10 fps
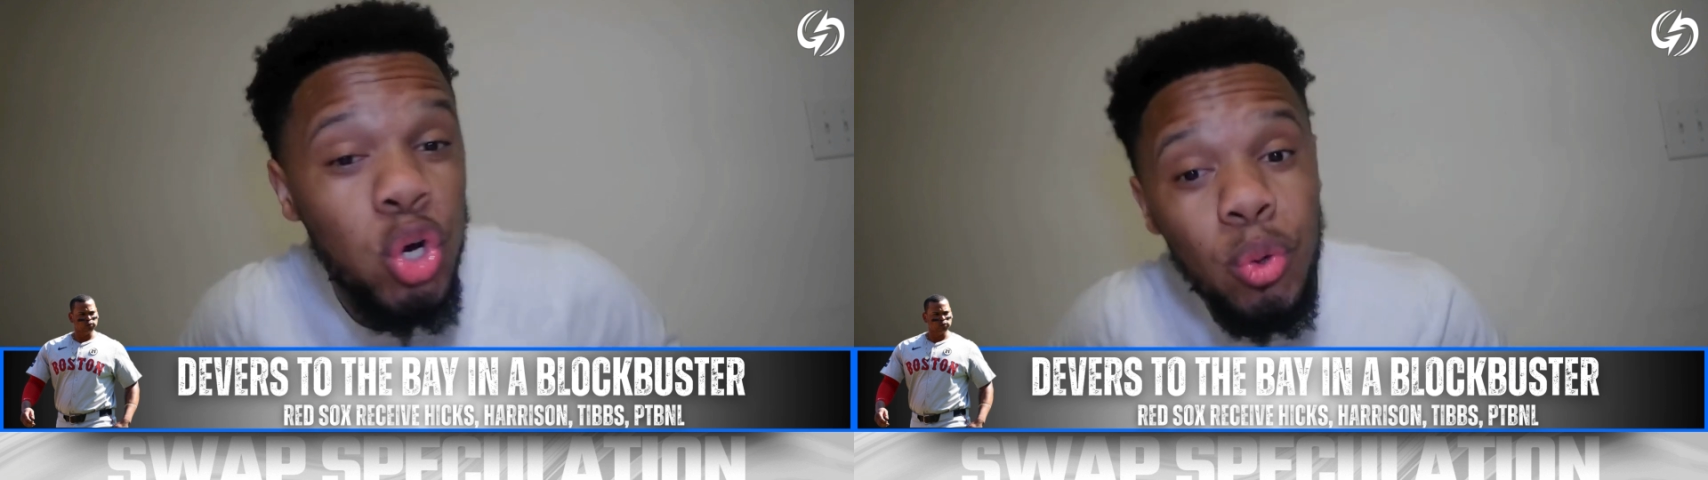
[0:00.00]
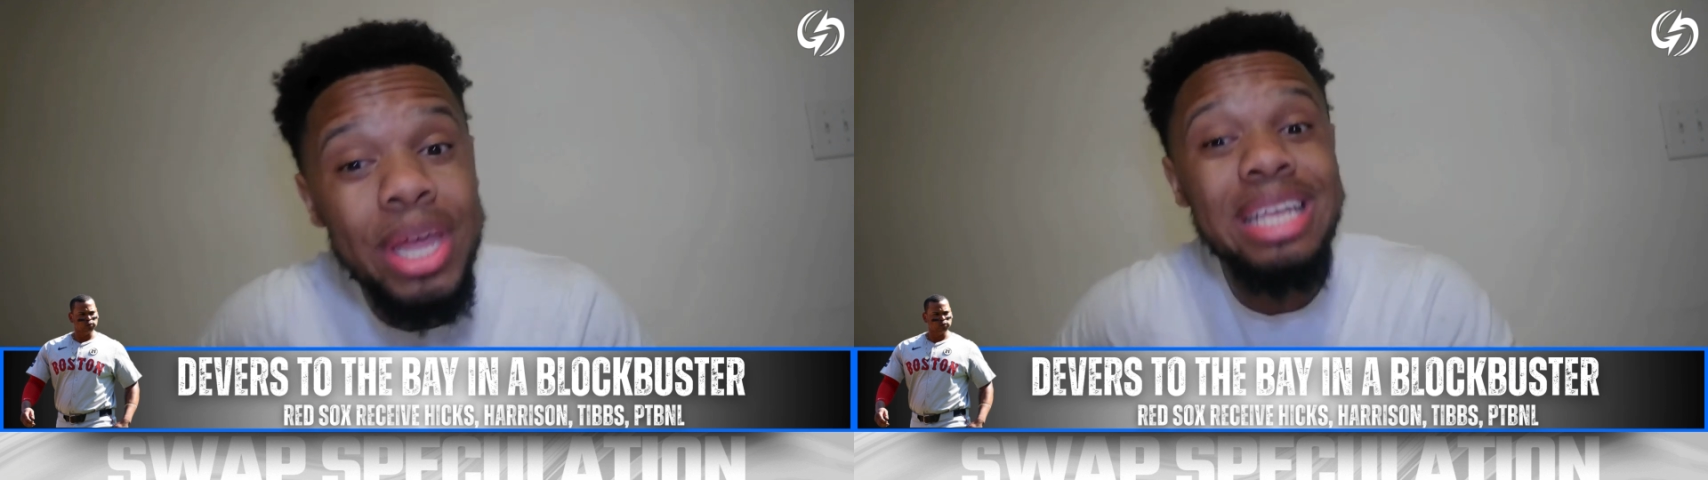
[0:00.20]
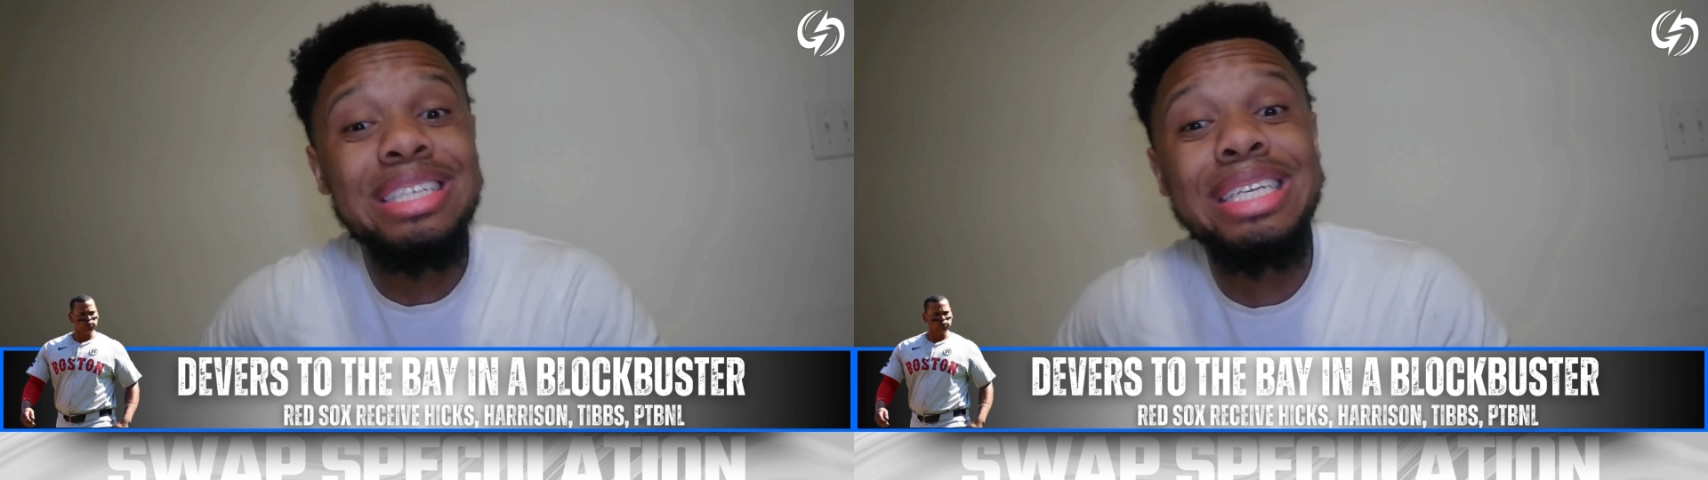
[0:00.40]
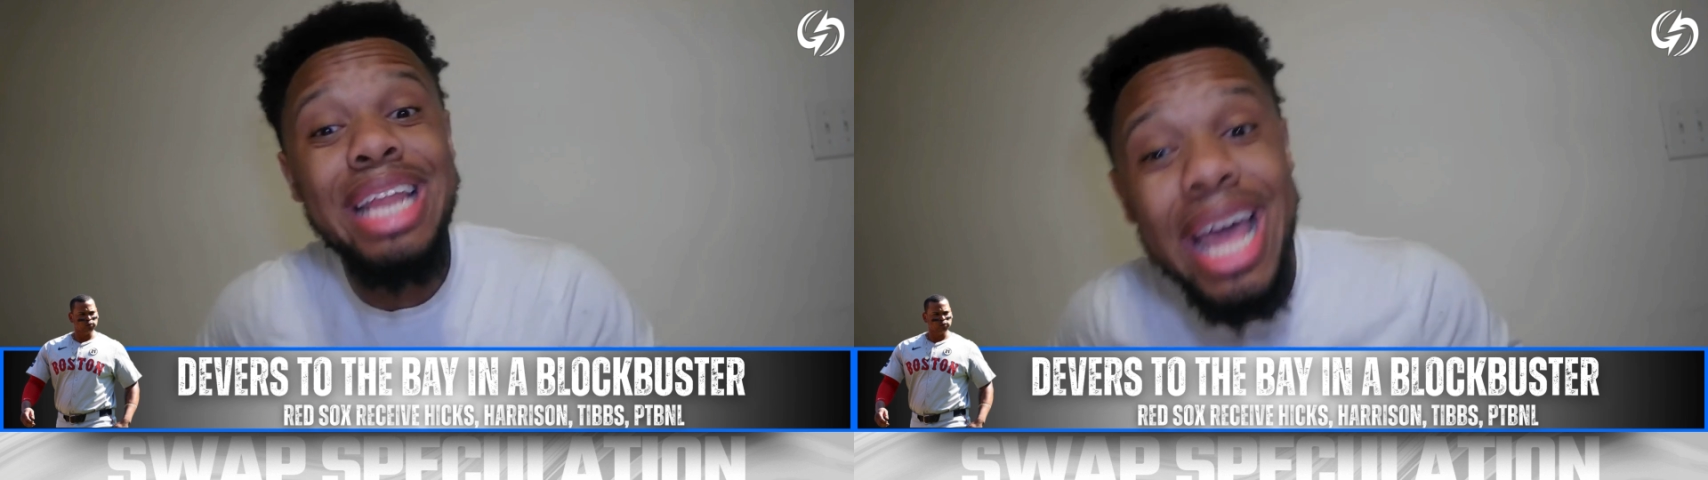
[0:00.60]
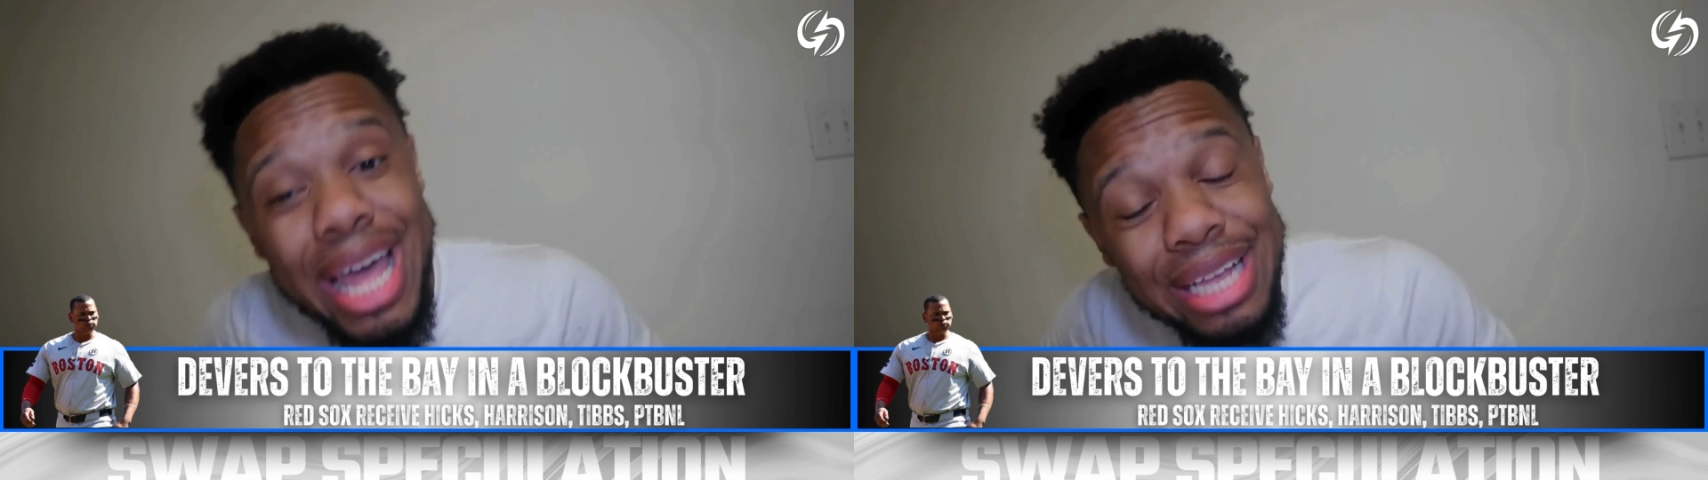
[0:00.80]
Who is
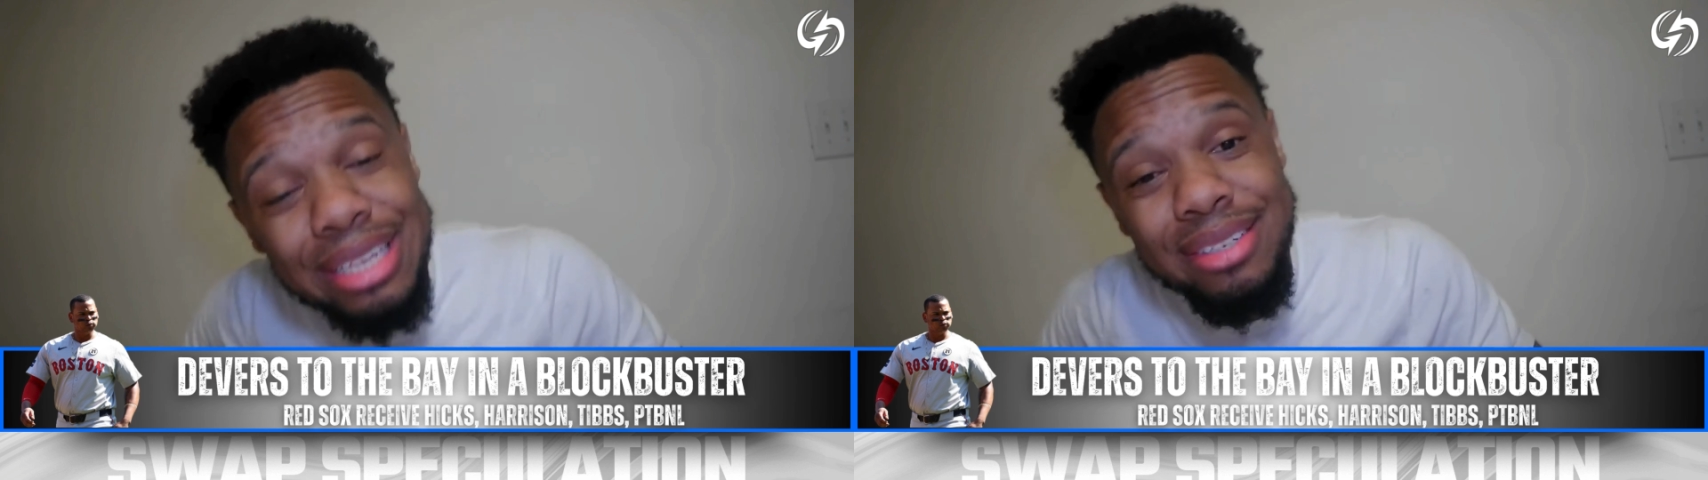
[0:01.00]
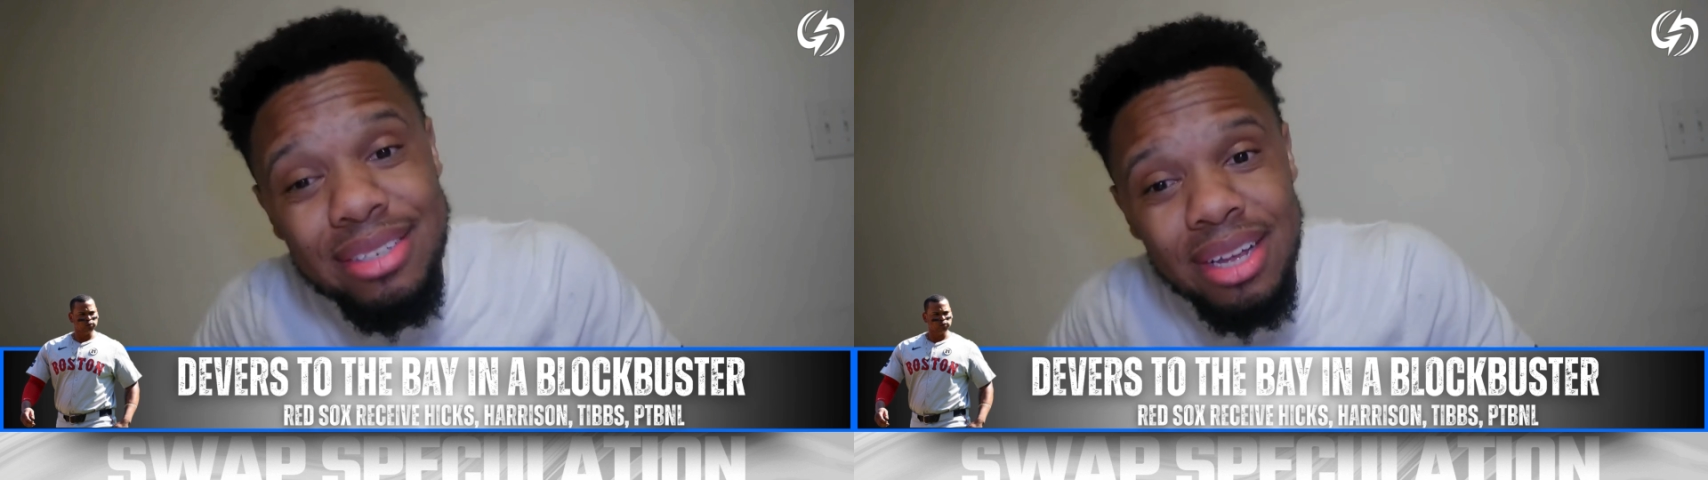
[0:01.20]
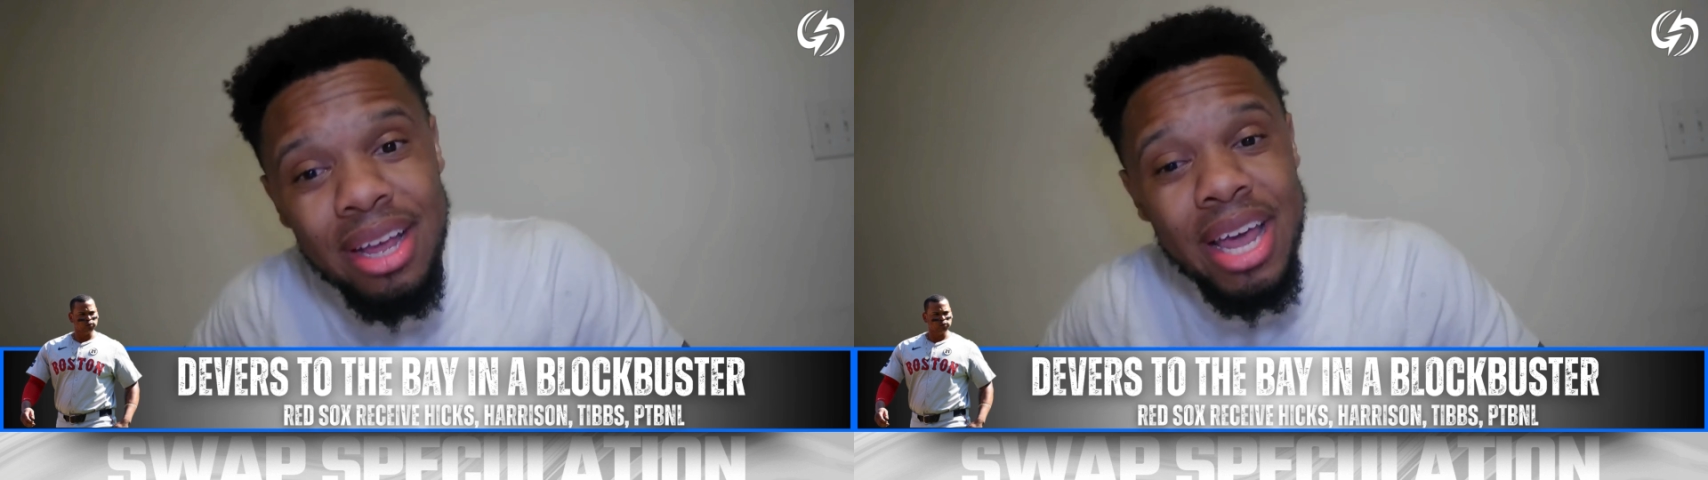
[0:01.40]
next?